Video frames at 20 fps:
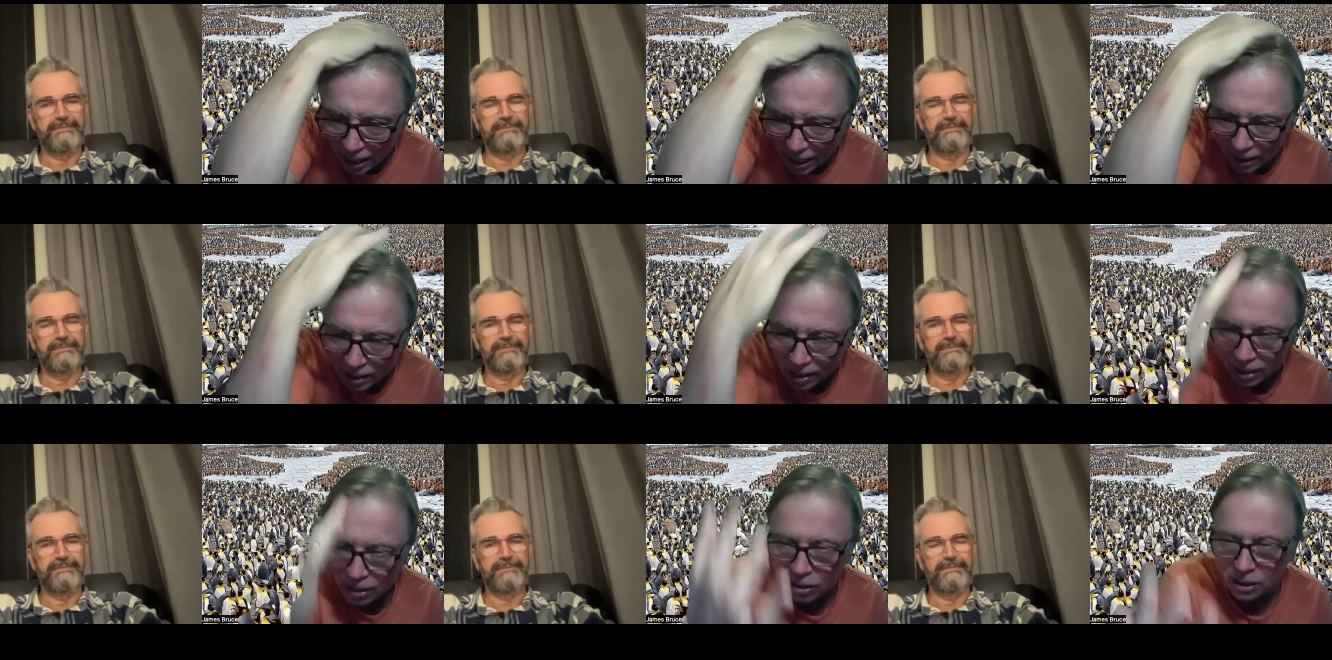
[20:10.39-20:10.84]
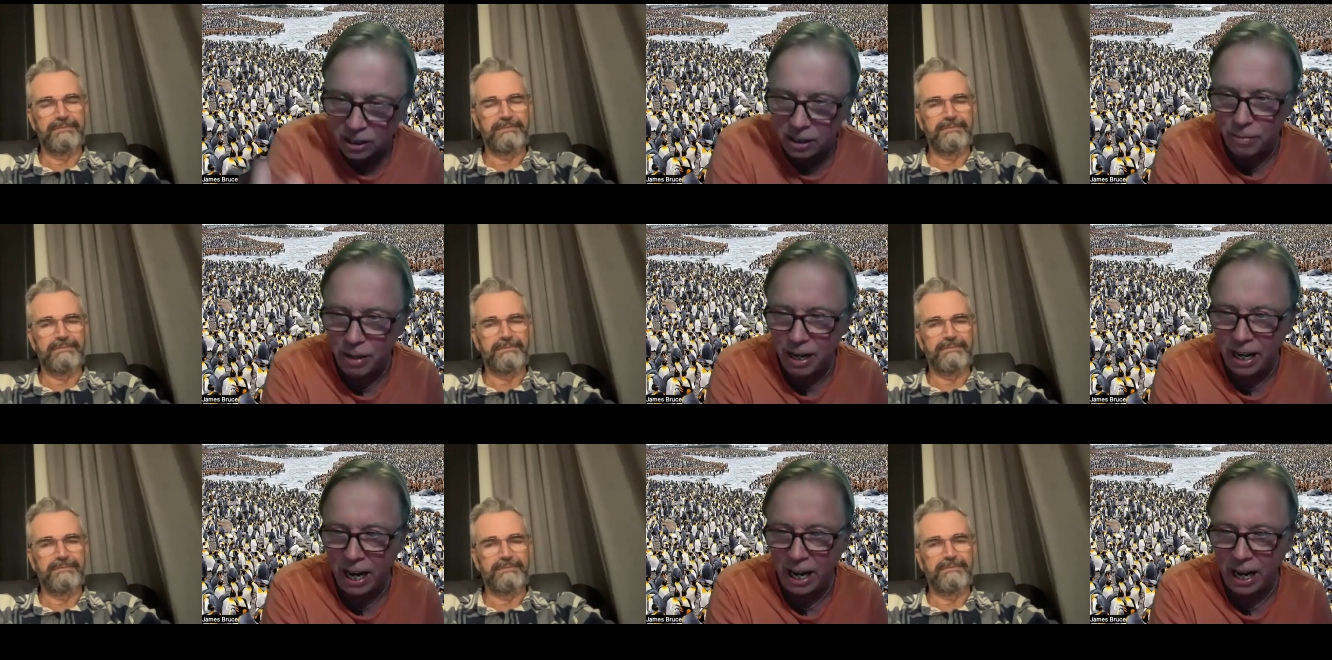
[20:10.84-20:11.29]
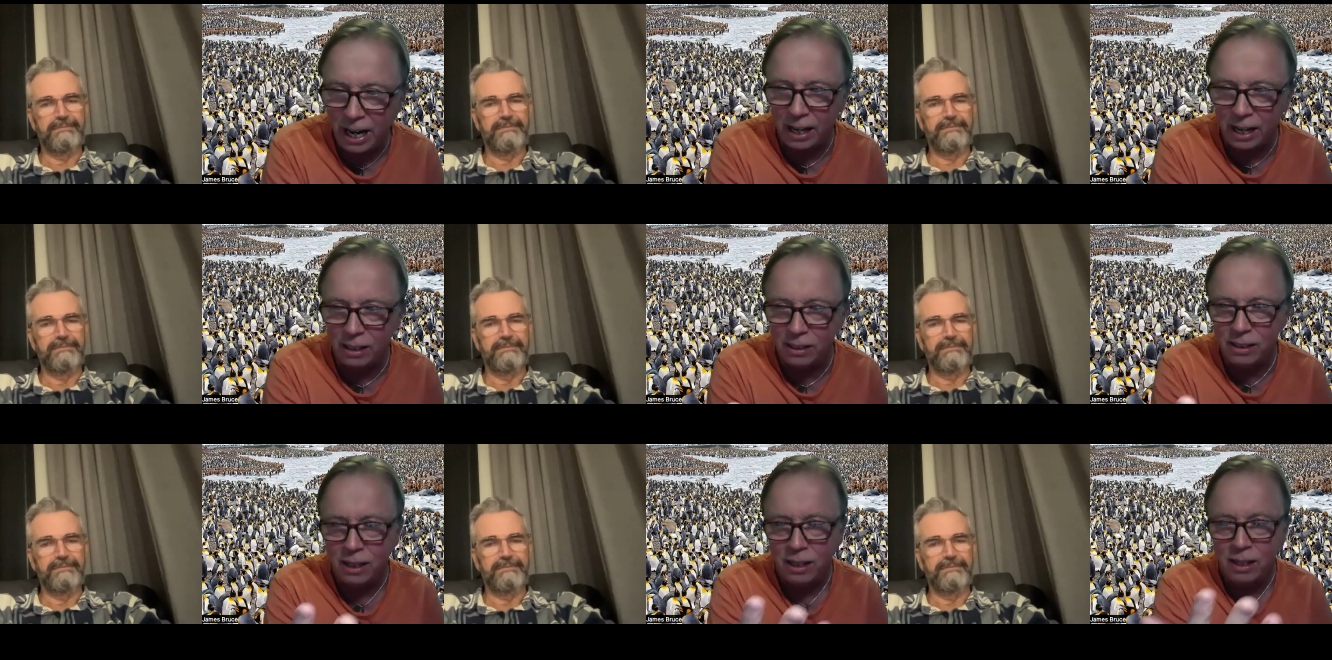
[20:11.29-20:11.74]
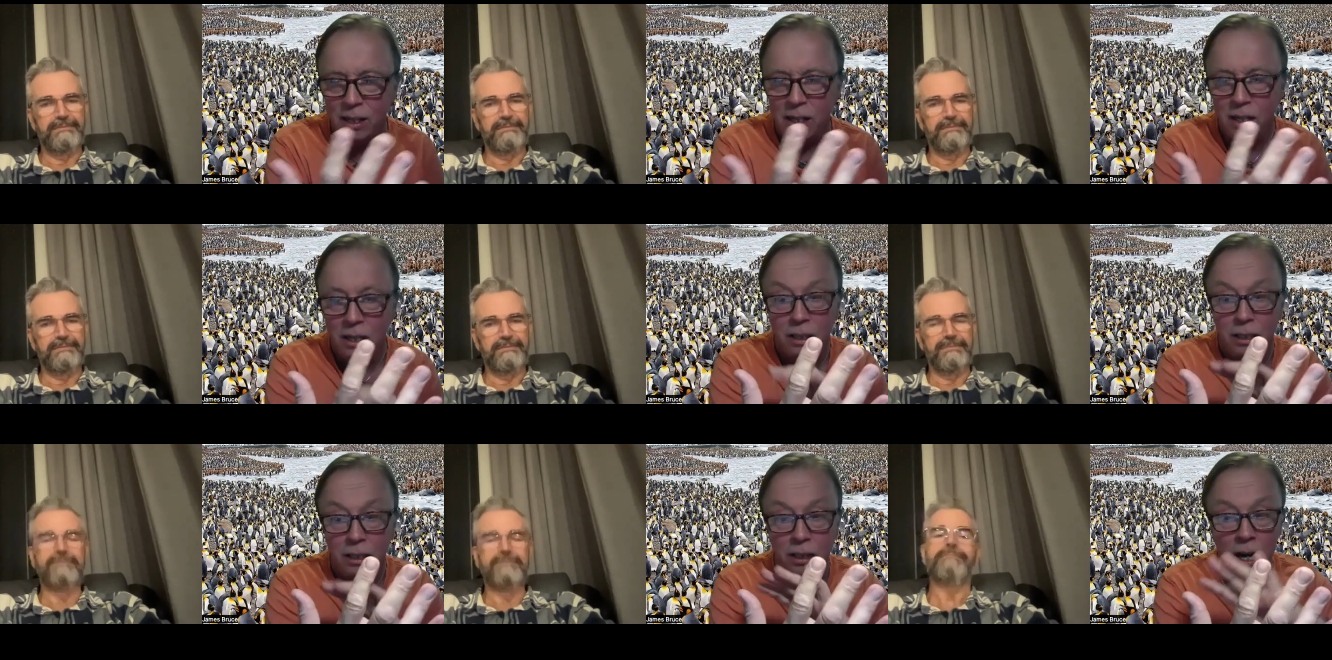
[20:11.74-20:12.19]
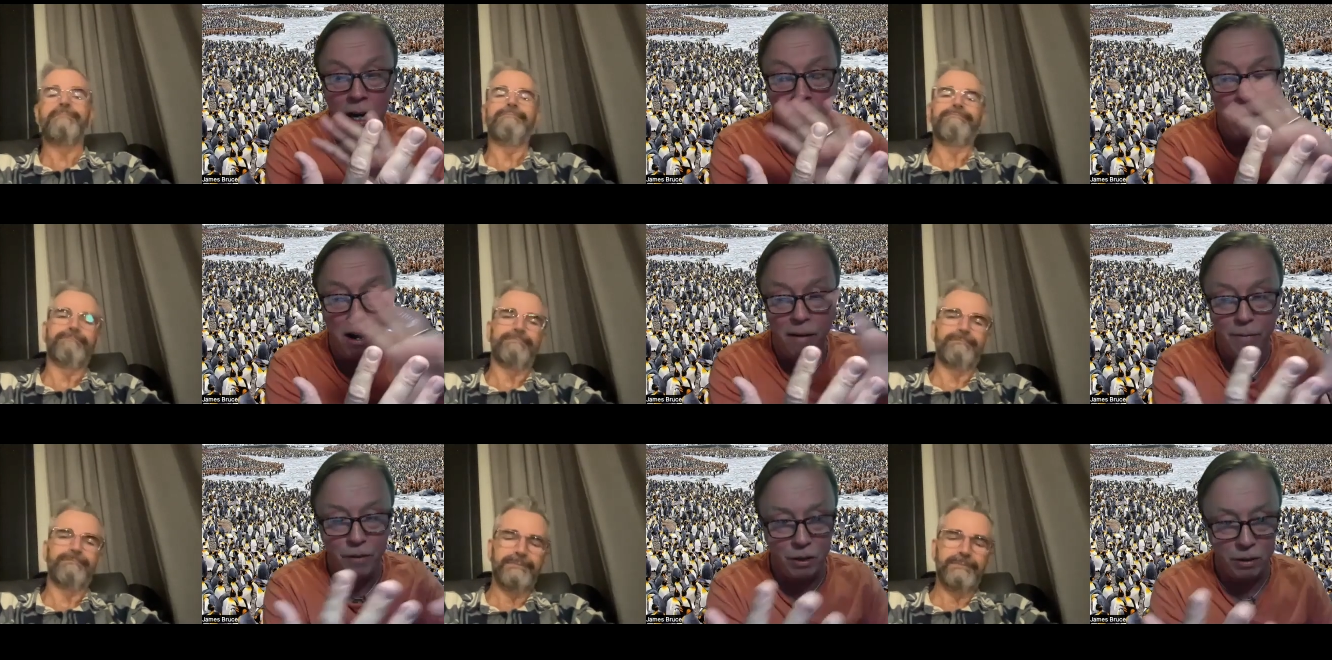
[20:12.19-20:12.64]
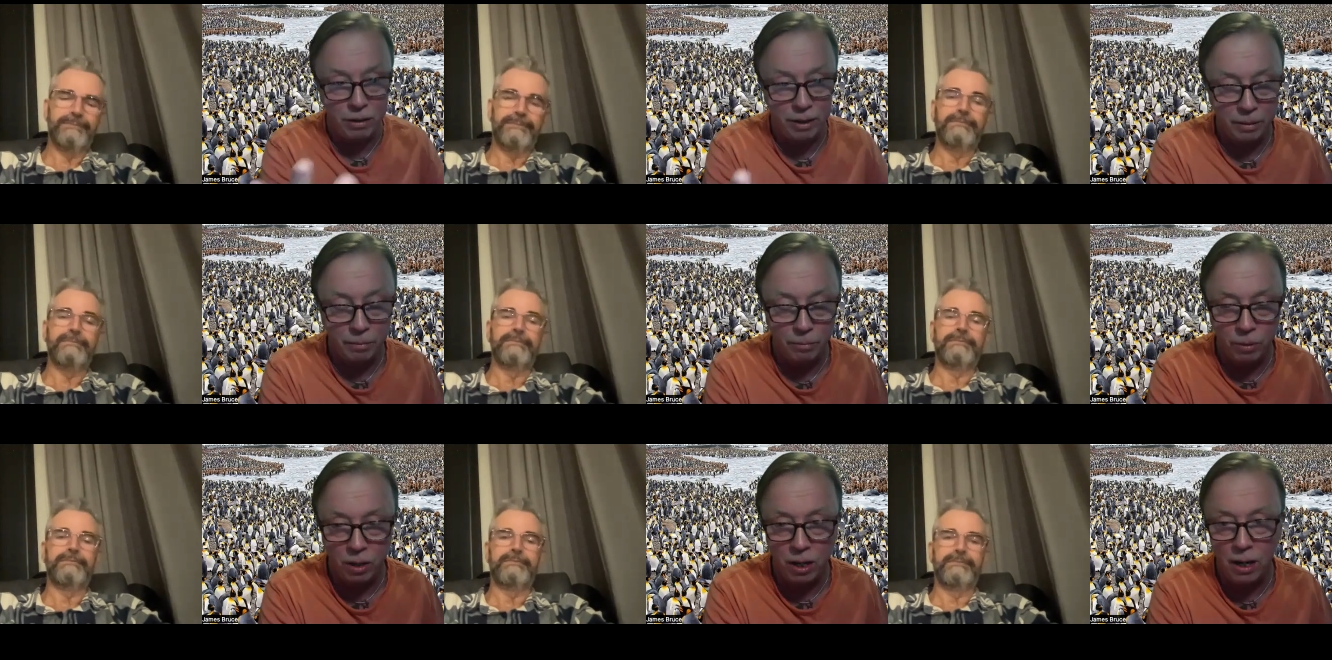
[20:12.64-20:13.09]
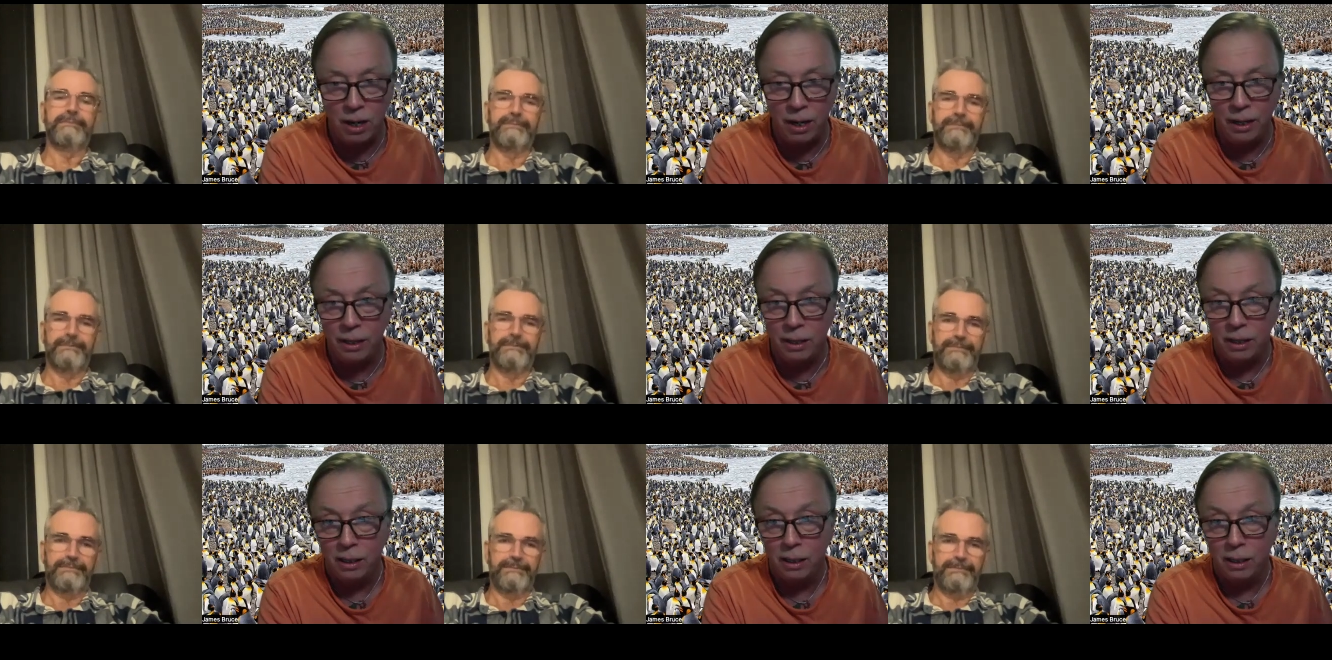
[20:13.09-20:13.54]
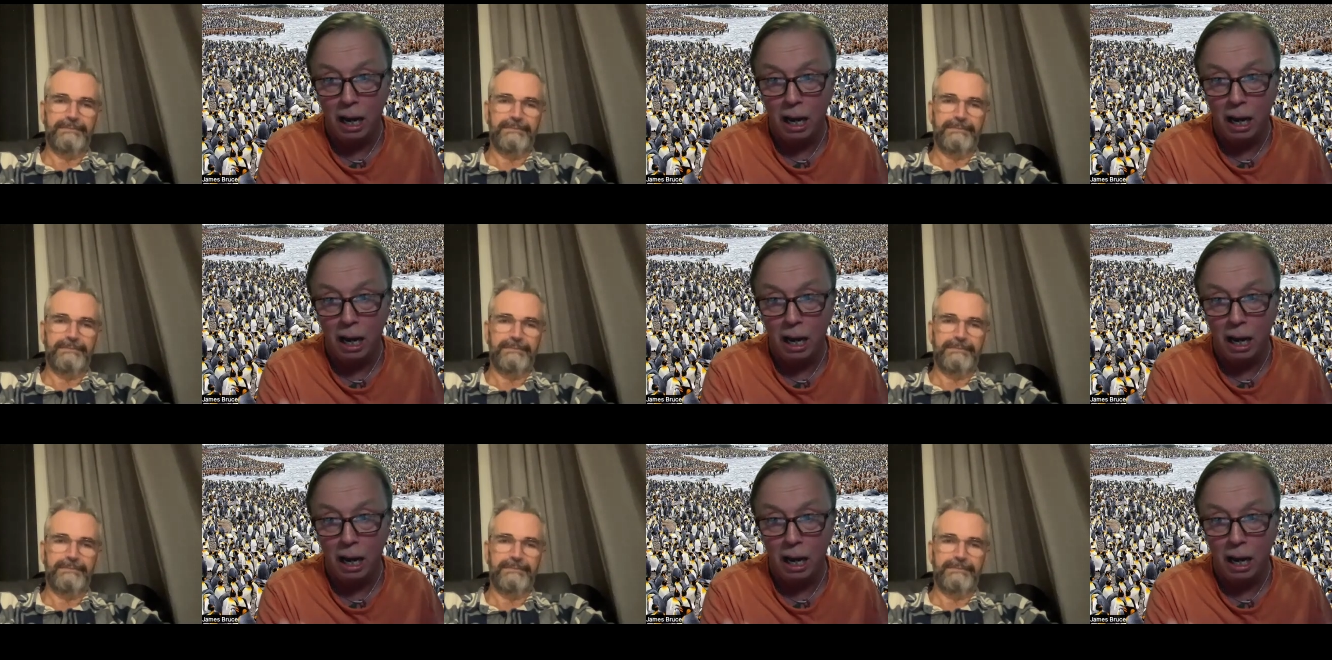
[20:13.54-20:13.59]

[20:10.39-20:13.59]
Speaker 1: And I looked at my hand covered in blood.